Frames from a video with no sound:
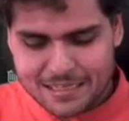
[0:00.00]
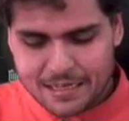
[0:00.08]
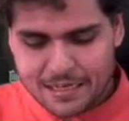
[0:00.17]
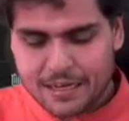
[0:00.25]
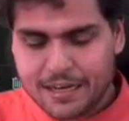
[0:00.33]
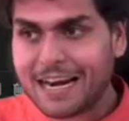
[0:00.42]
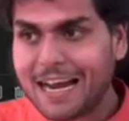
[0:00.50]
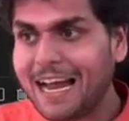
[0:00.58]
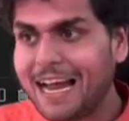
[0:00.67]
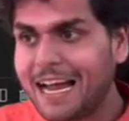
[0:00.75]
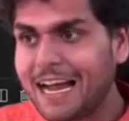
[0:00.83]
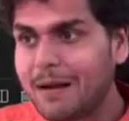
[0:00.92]

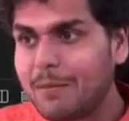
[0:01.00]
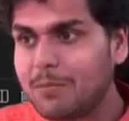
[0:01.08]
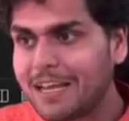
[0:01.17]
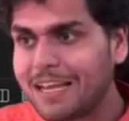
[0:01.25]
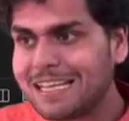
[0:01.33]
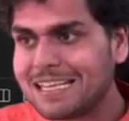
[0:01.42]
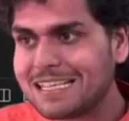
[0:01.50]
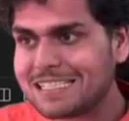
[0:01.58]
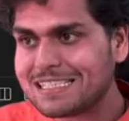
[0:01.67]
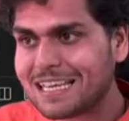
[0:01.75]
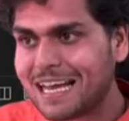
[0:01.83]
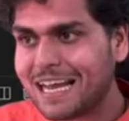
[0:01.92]
wrapped
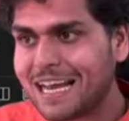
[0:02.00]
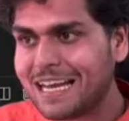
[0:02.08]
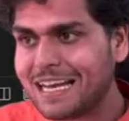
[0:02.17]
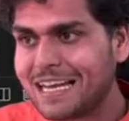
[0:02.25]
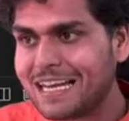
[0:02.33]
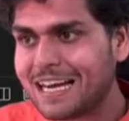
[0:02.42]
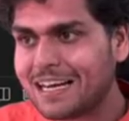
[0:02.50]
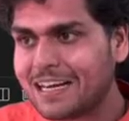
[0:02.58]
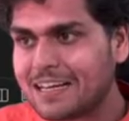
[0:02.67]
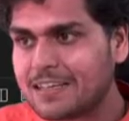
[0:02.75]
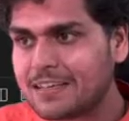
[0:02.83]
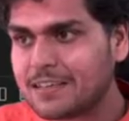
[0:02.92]
inside
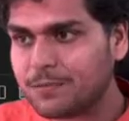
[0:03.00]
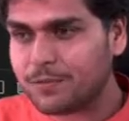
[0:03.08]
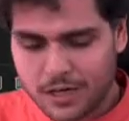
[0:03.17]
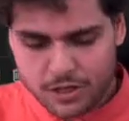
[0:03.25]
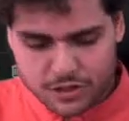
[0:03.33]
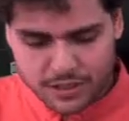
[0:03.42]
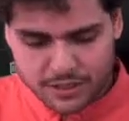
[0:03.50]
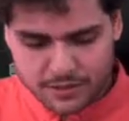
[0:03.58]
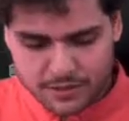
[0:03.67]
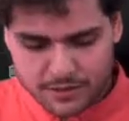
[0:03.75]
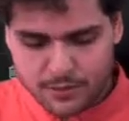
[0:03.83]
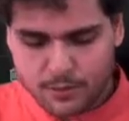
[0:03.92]
a function
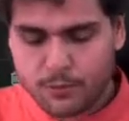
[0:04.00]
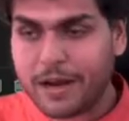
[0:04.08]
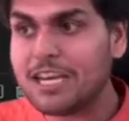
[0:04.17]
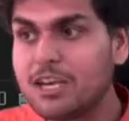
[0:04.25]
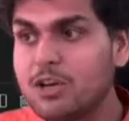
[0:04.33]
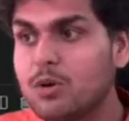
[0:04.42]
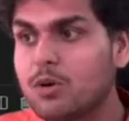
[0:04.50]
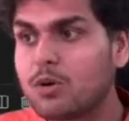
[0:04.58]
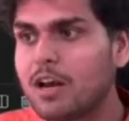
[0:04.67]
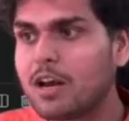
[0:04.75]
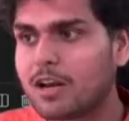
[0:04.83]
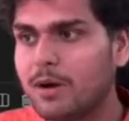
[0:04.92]
when you call
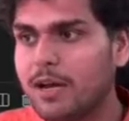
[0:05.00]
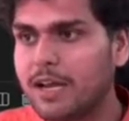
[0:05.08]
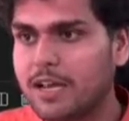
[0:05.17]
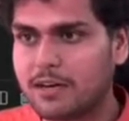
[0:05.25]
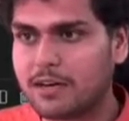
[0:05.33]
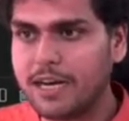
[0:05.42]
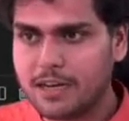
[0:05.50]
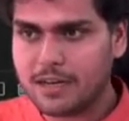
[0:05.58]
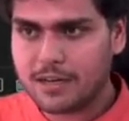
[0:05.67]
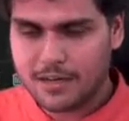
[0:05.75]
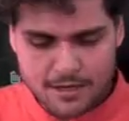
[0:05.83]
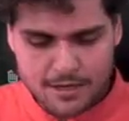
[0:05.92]
require, right?
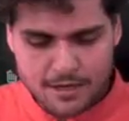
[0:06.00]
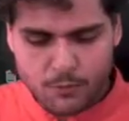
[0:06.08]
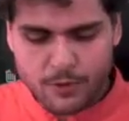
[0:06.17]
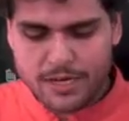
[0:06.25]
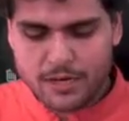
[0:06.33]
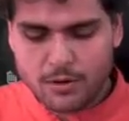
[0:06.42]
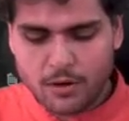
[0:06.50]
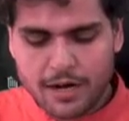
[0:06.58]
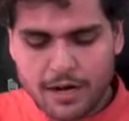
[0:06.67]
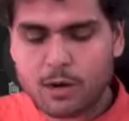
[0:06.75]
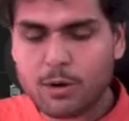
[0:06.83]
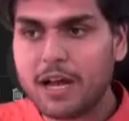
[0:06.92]
When you call
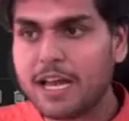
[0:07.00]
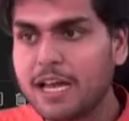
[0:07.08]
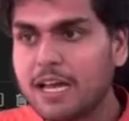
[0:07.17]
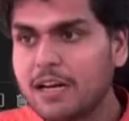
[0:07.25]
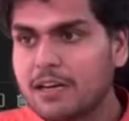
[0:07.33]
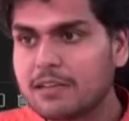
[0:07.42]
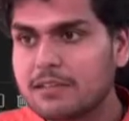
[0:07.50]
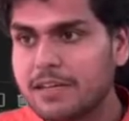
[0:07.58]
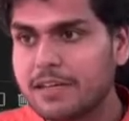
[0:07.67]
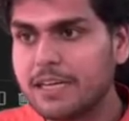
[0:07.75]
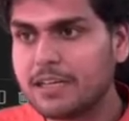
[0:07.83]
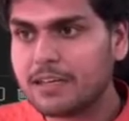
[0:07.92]
require,
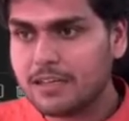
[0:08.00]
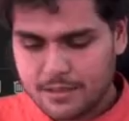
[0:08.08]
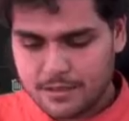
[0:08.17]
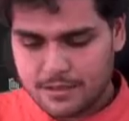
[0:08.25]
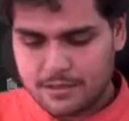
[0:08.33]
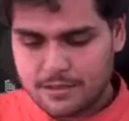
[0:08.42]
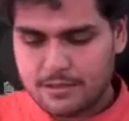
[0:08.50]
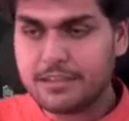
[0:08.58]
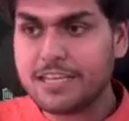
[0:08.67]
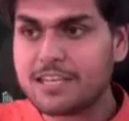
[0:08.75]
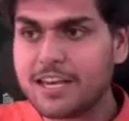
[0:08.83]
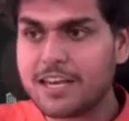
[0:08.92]
right?
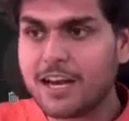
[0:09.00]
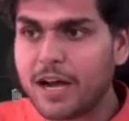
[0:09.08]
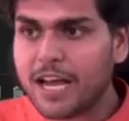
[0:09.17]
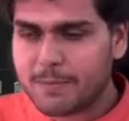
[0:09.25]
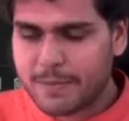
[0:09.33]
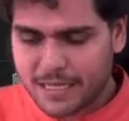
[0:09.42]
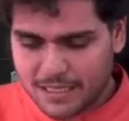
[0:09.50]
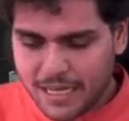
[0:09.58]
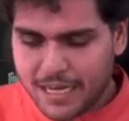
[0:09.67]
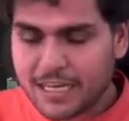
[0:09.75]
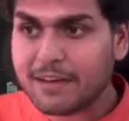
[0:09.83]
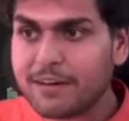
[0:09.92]
This require method
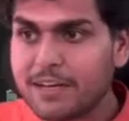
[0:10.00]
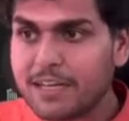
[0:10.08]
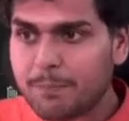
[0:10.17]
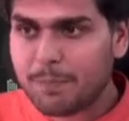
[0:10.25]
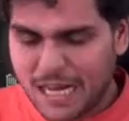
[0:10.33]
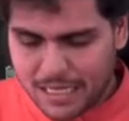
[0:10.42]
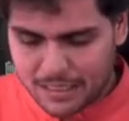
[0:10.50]
and give it a path.